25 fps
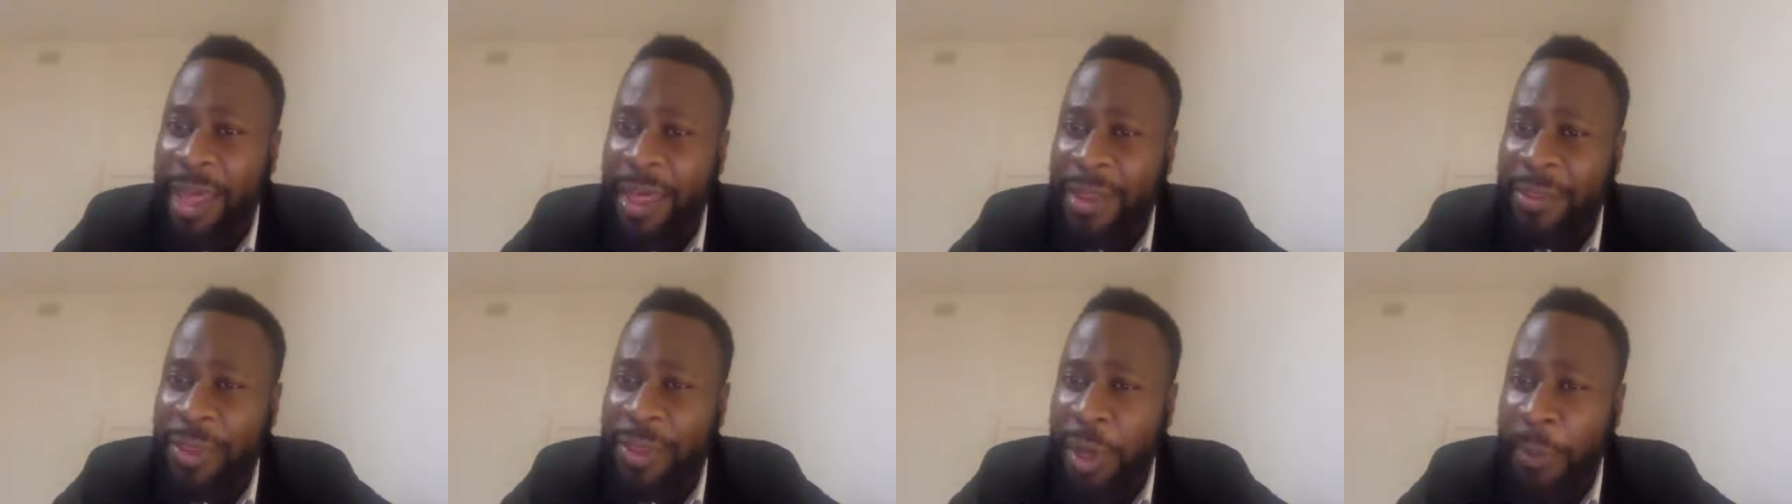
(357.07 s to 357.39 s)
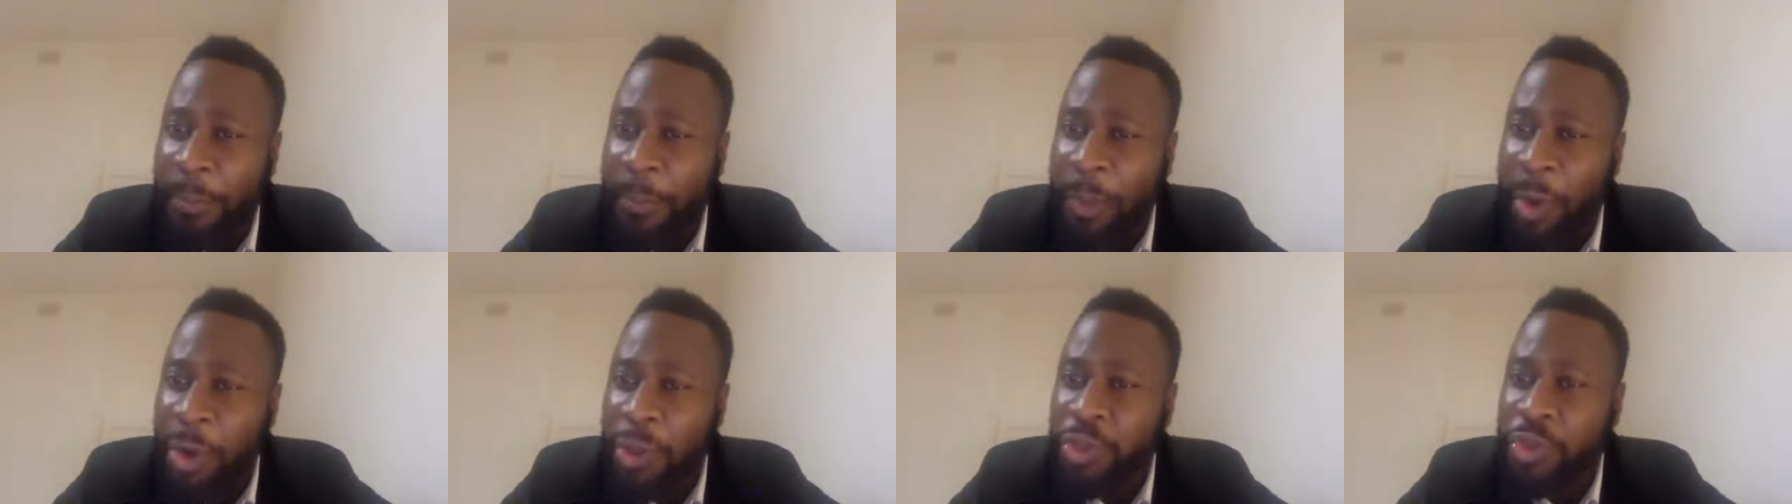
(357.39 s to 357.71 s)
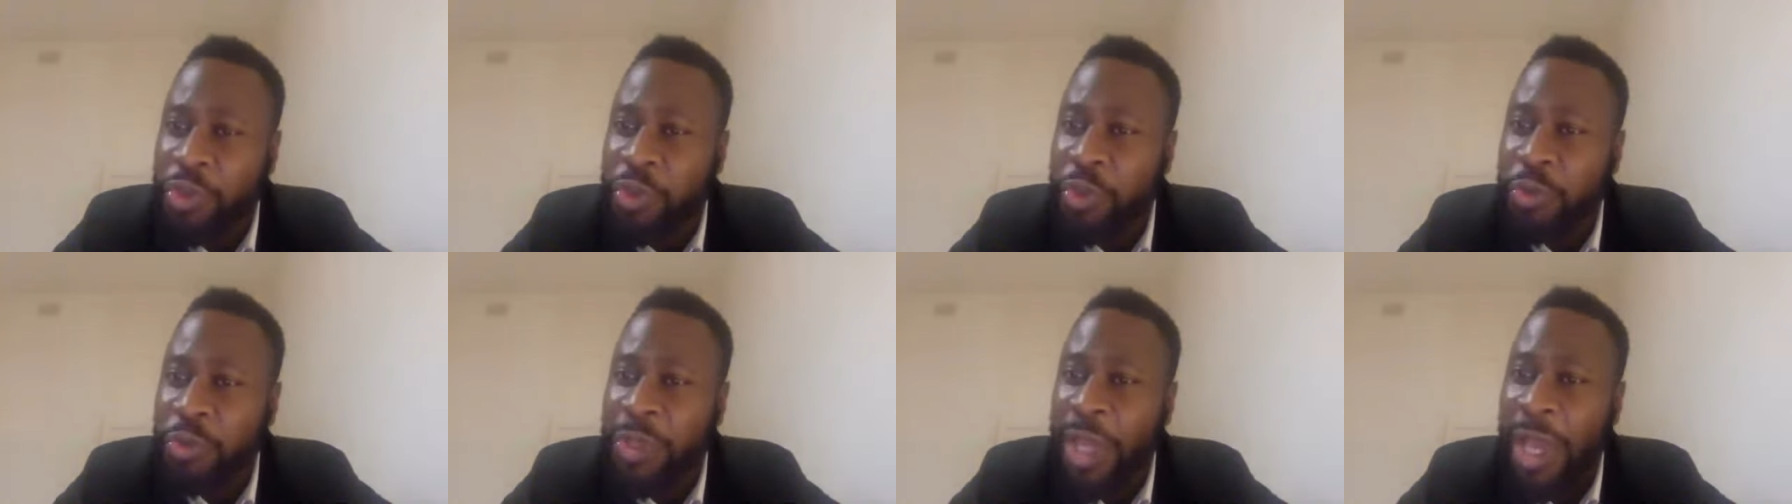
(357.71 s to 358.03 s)
The
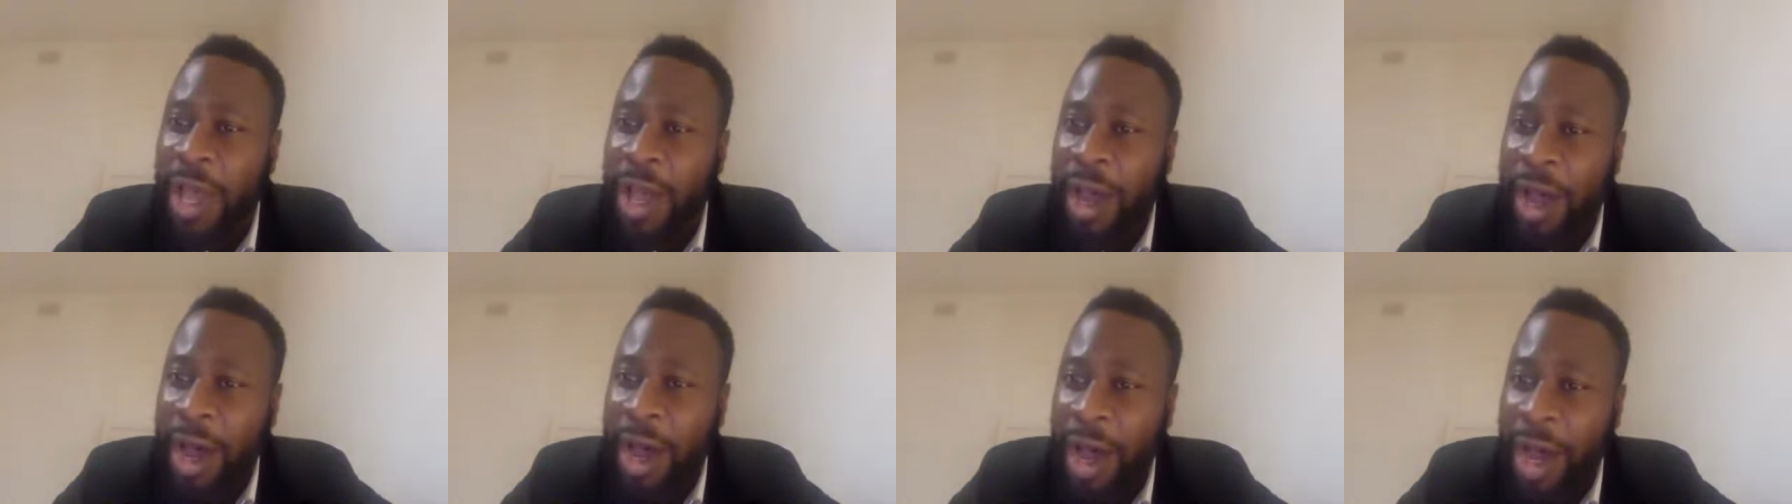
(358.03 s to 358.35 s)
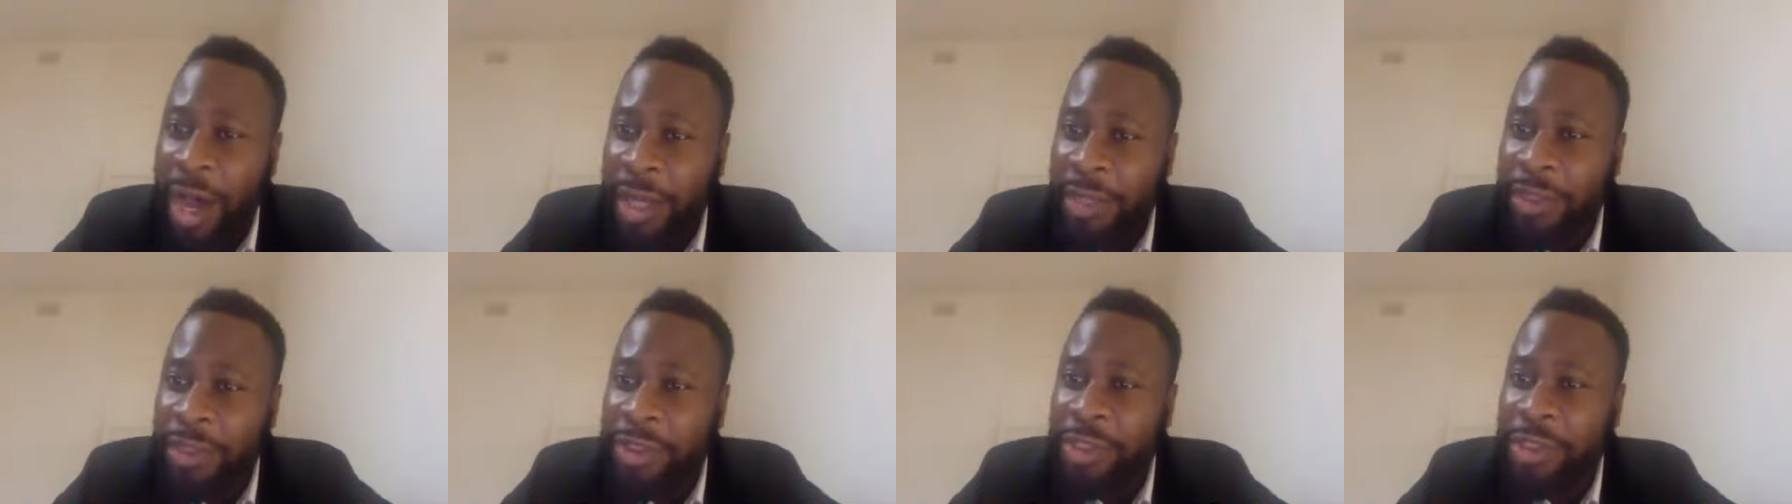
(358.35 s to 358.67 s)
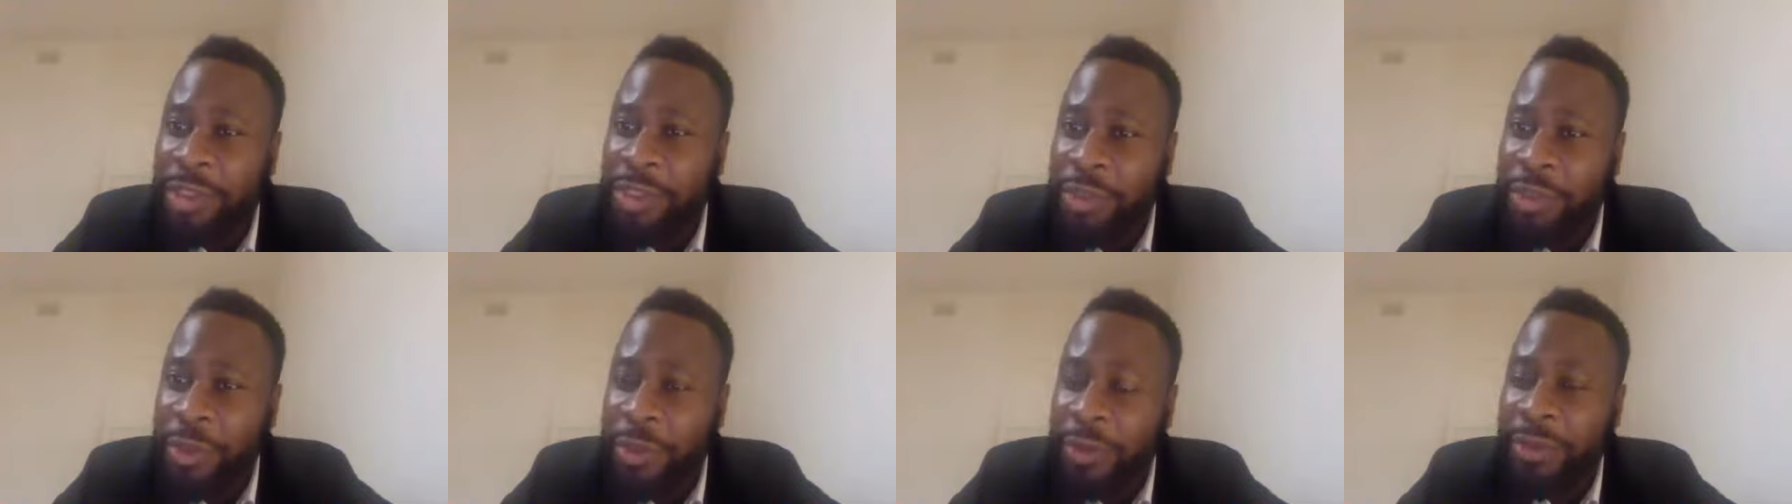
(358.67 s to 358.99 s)
apostles
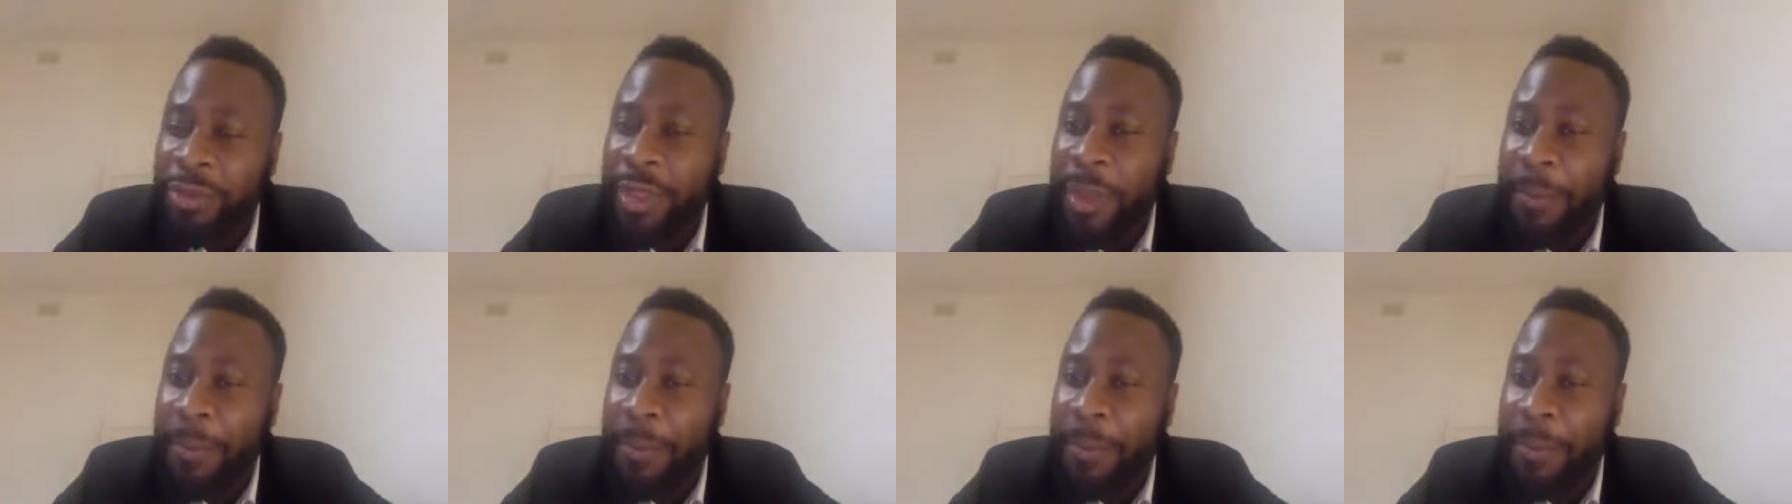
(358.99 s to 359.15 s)
understood